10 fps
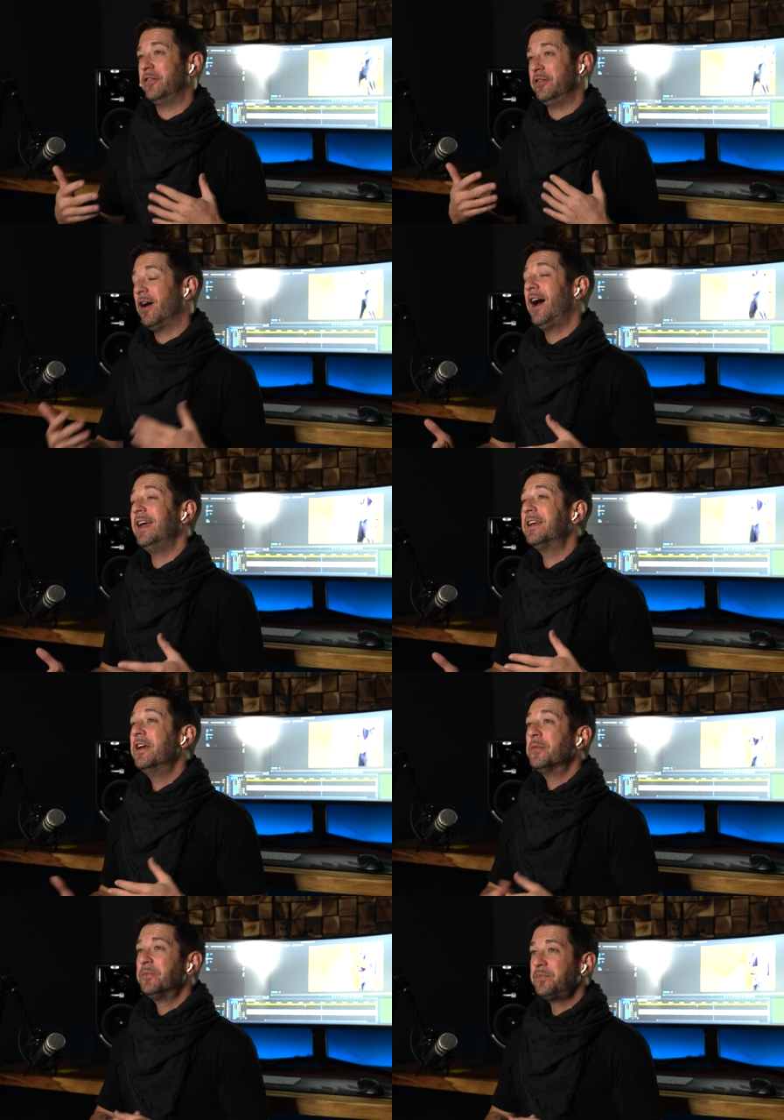you hike,
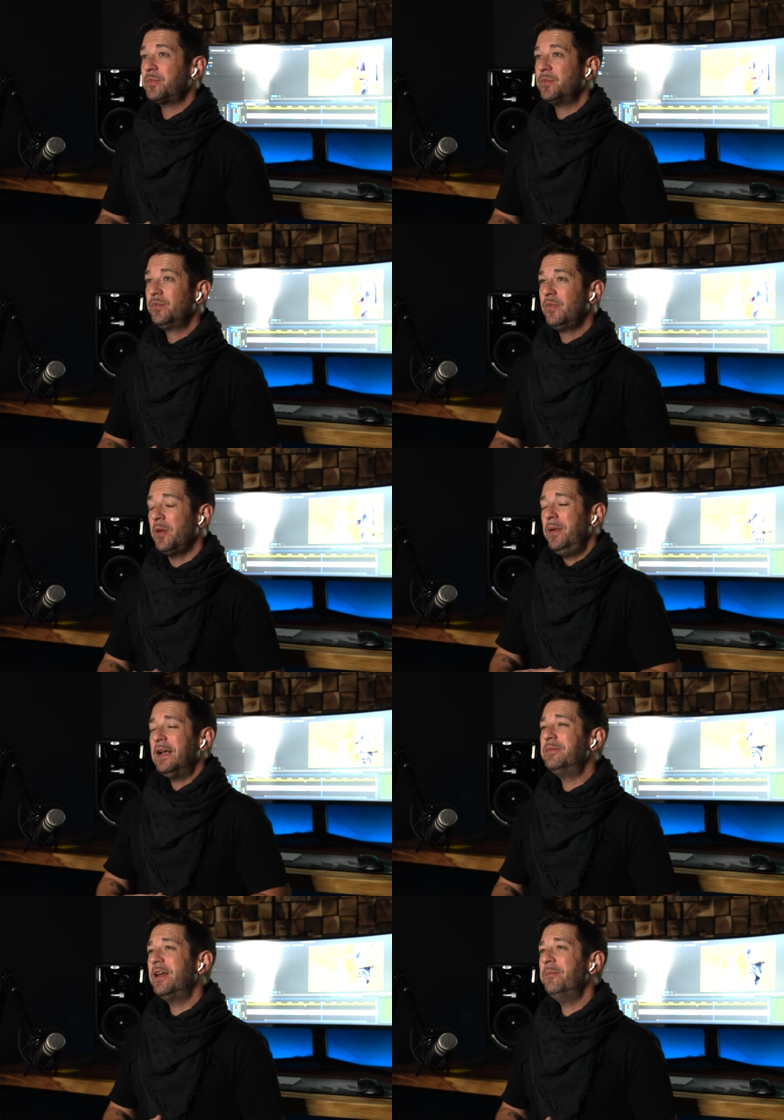pick
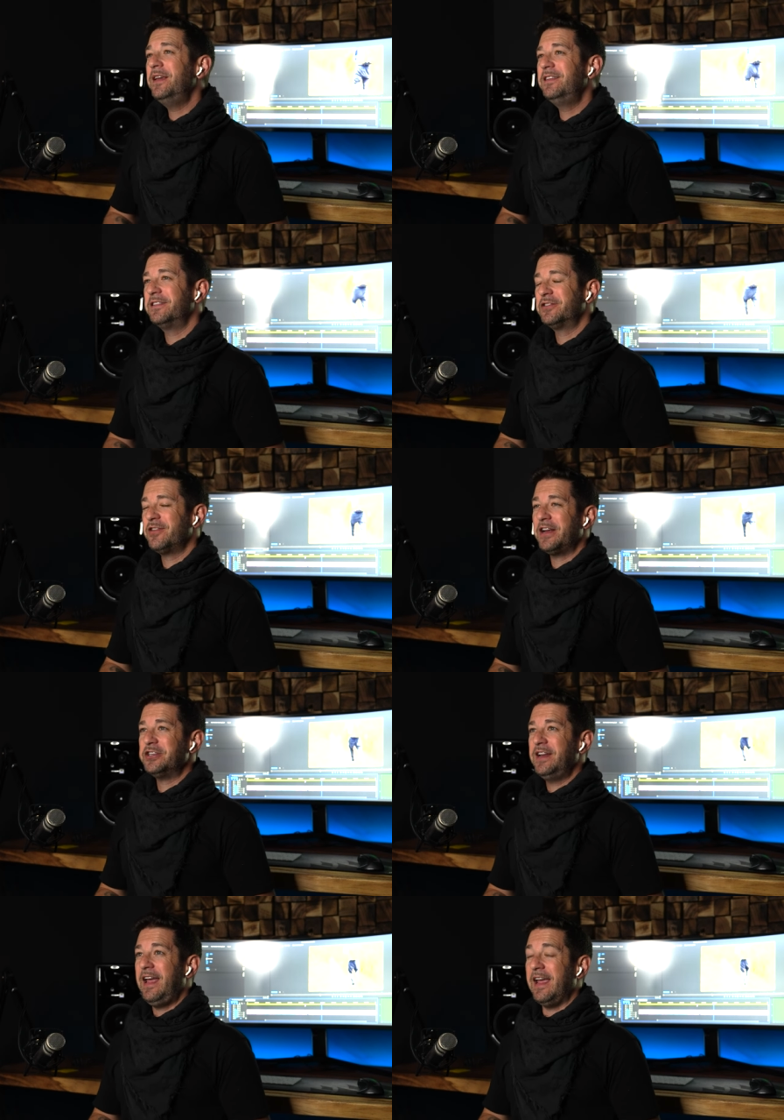up 10 pieces of
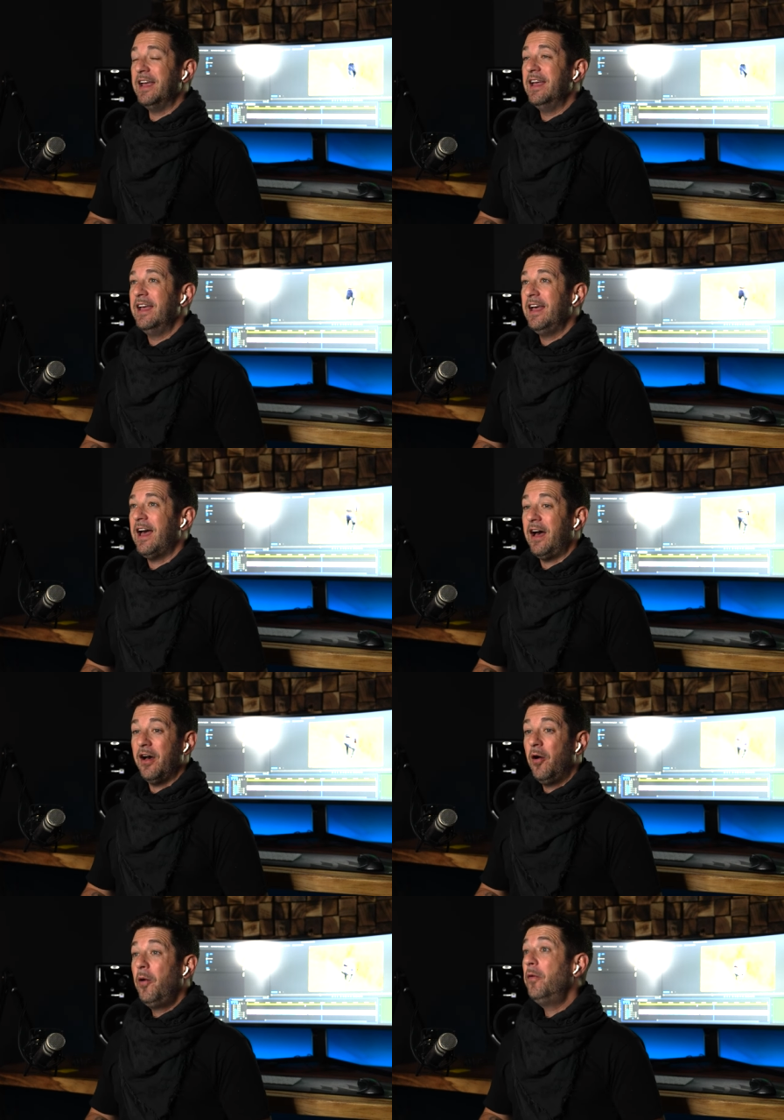trash a day uh,
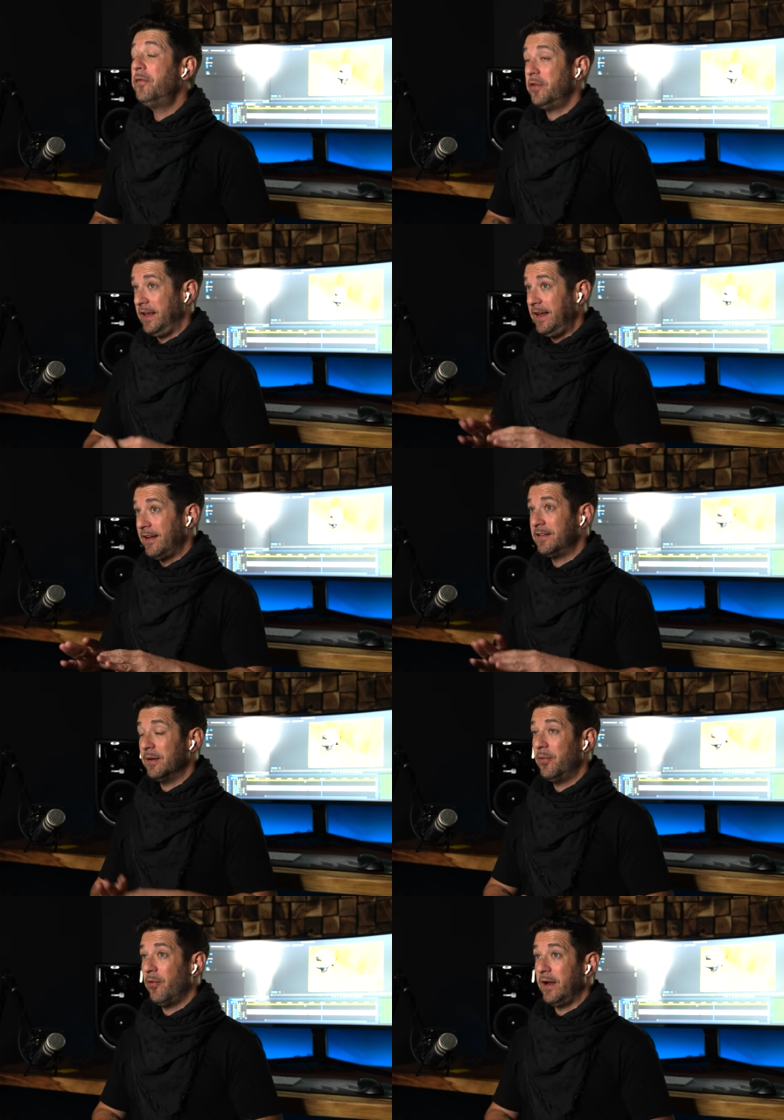hopefully at
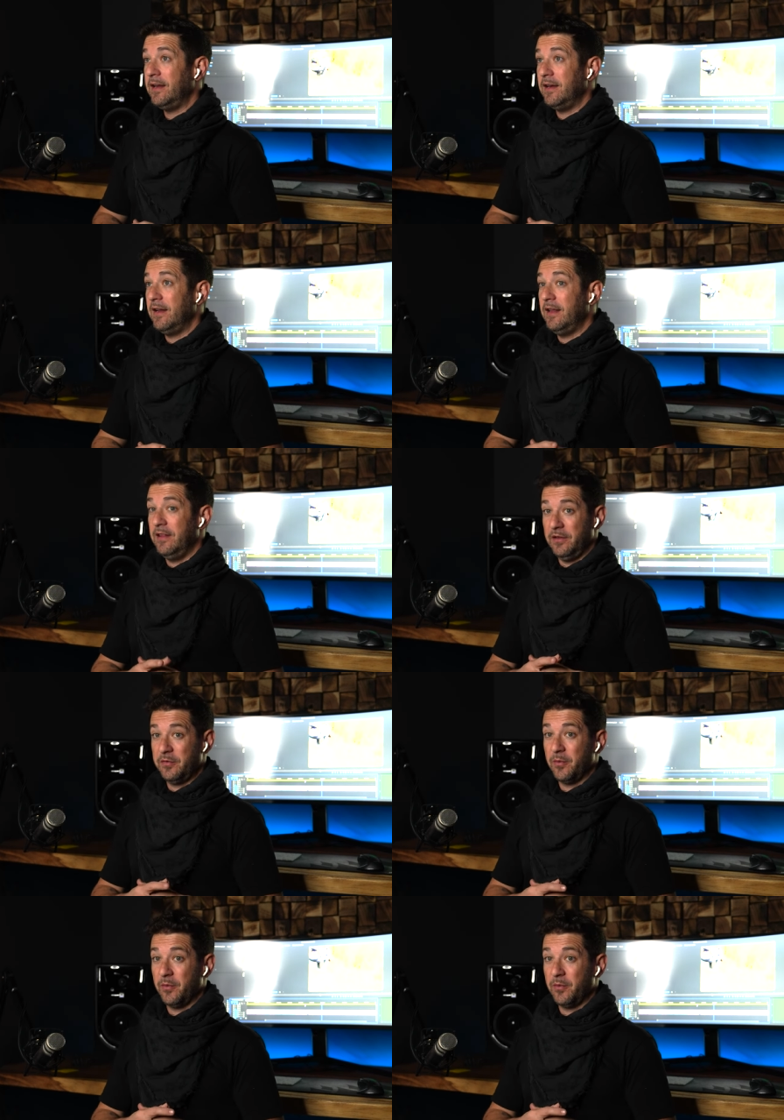some point in this